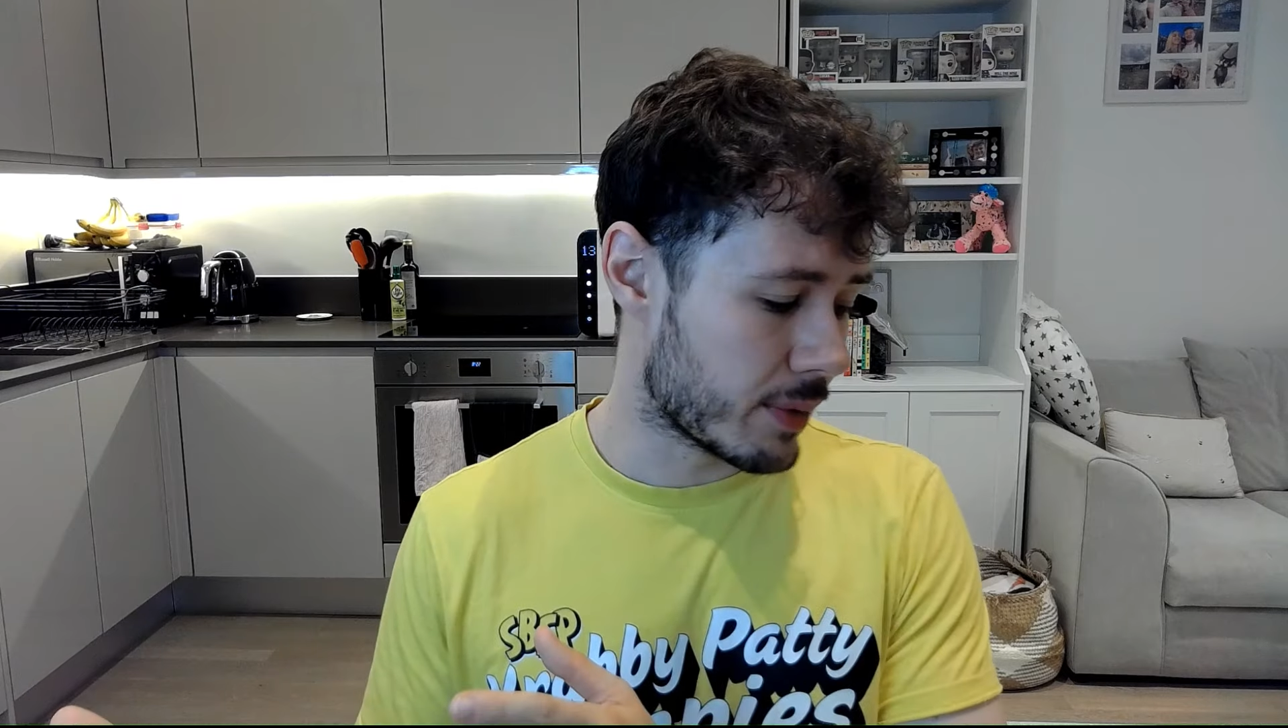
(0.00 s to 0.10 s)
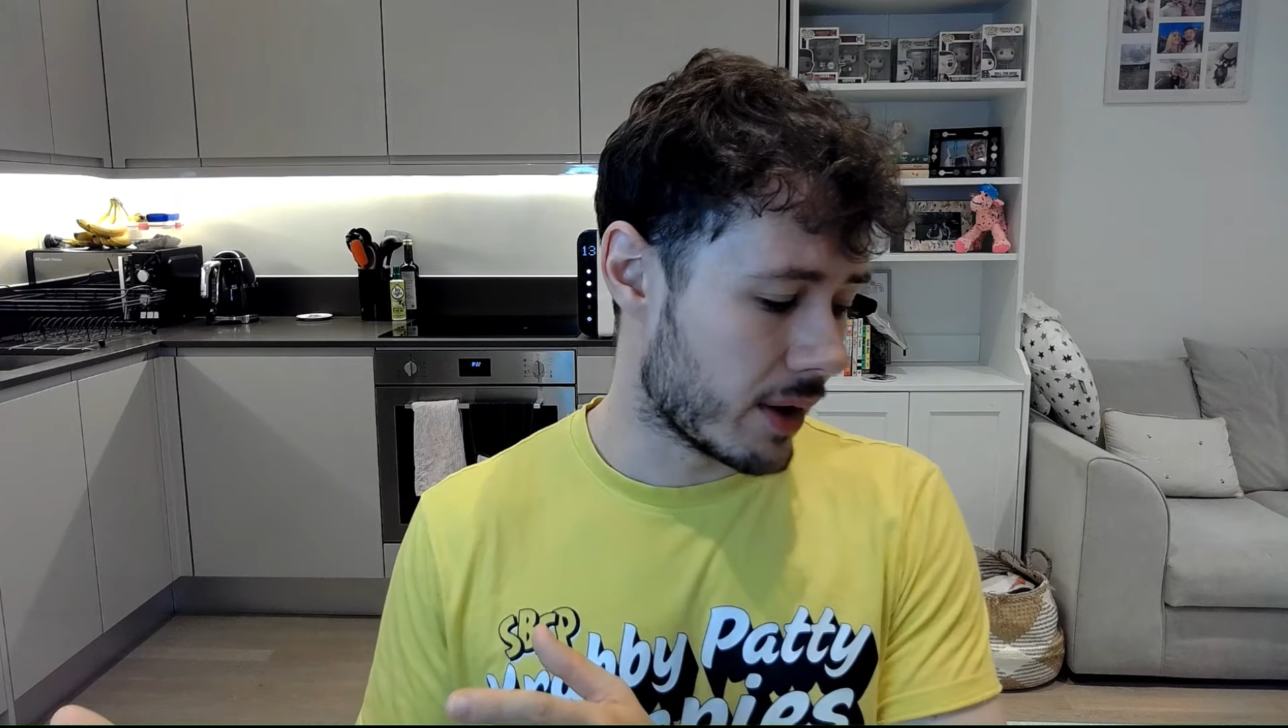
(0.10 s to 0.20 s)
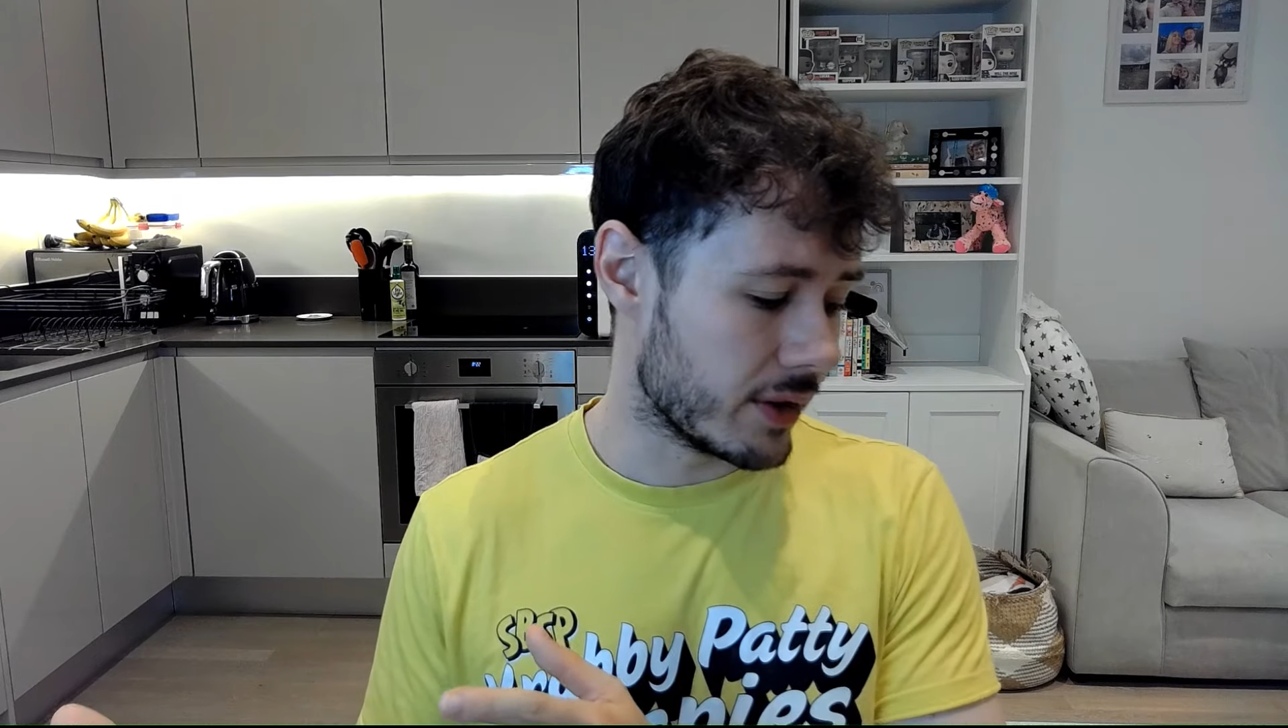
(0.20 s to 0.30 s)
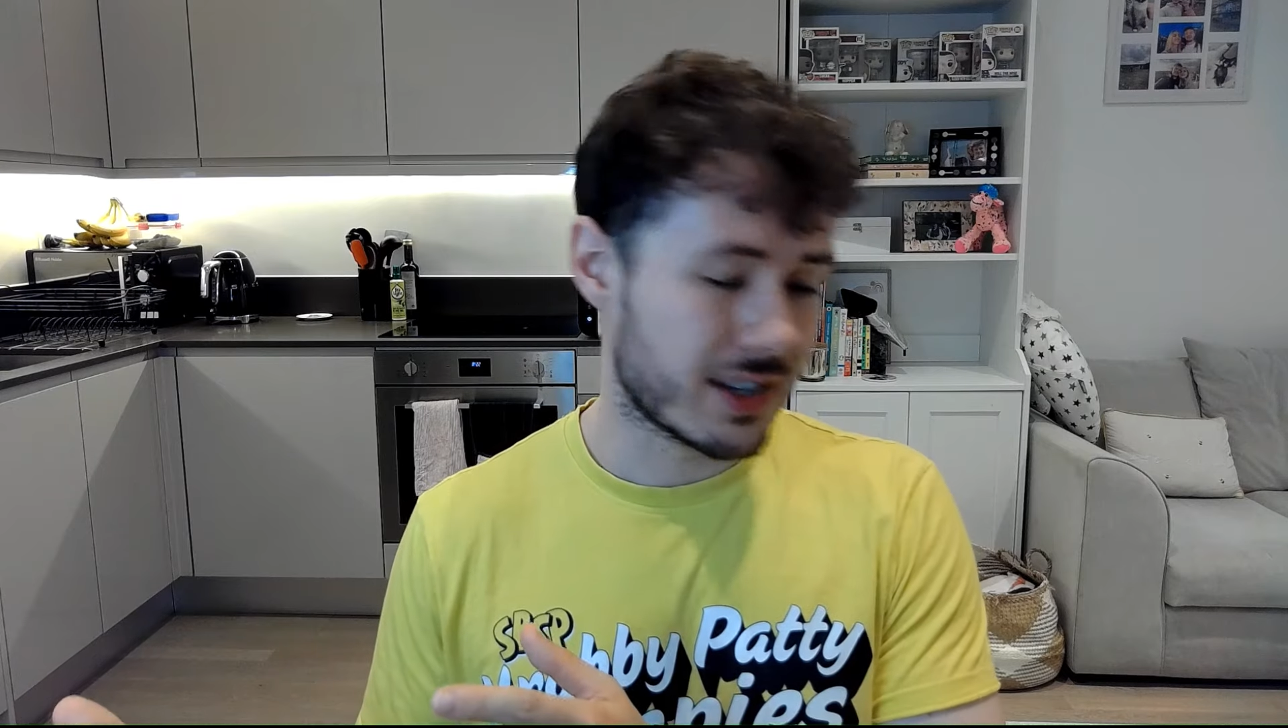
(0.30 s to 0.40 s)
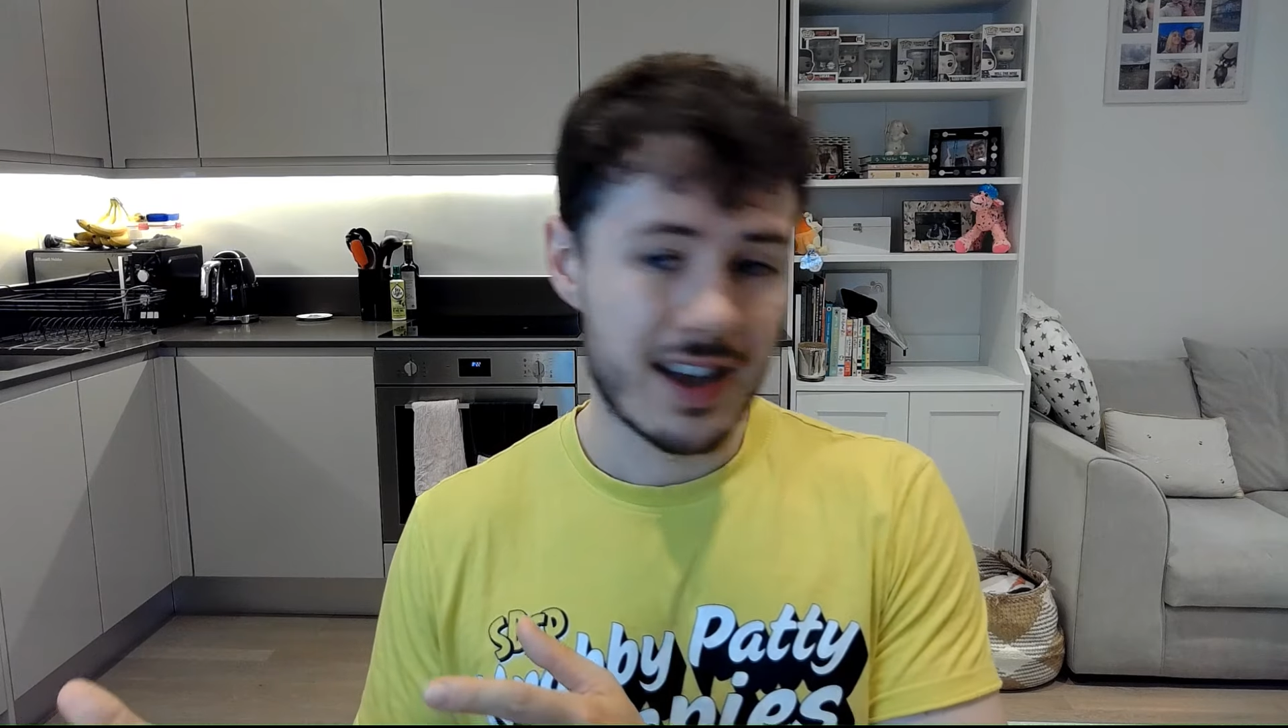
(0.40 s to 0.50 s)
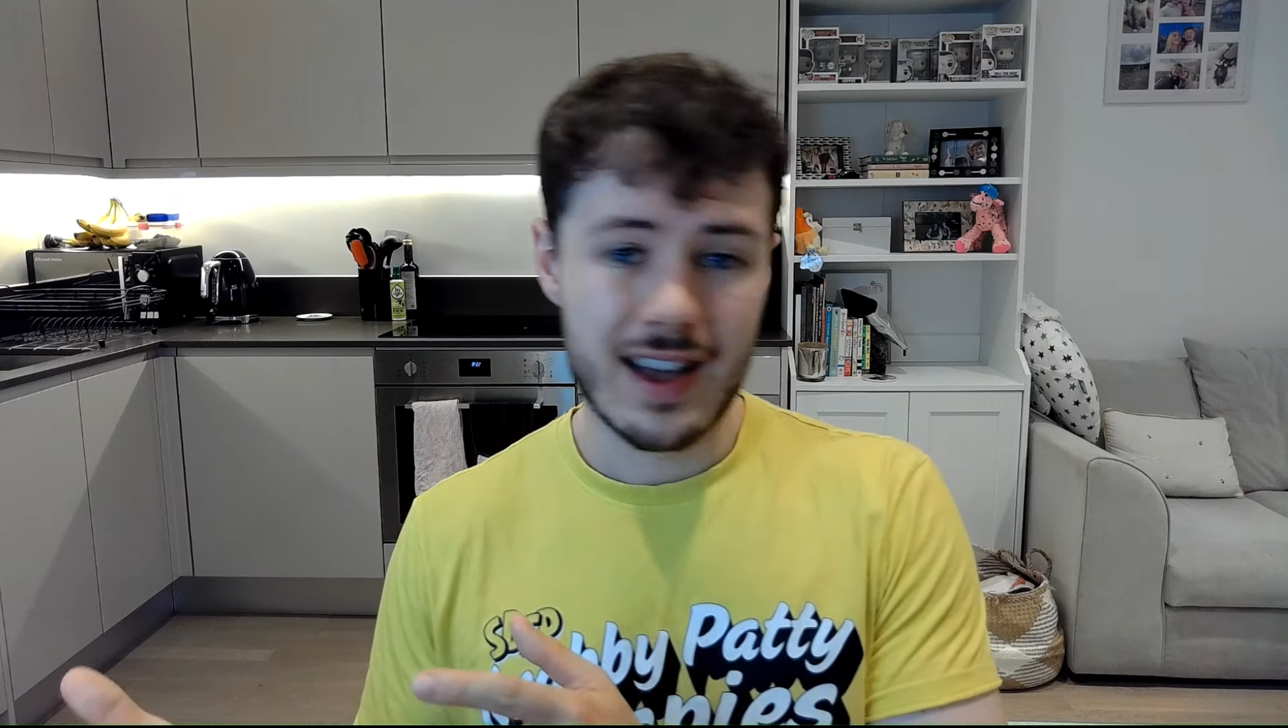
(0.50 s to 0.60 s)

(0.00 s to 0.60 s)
brothers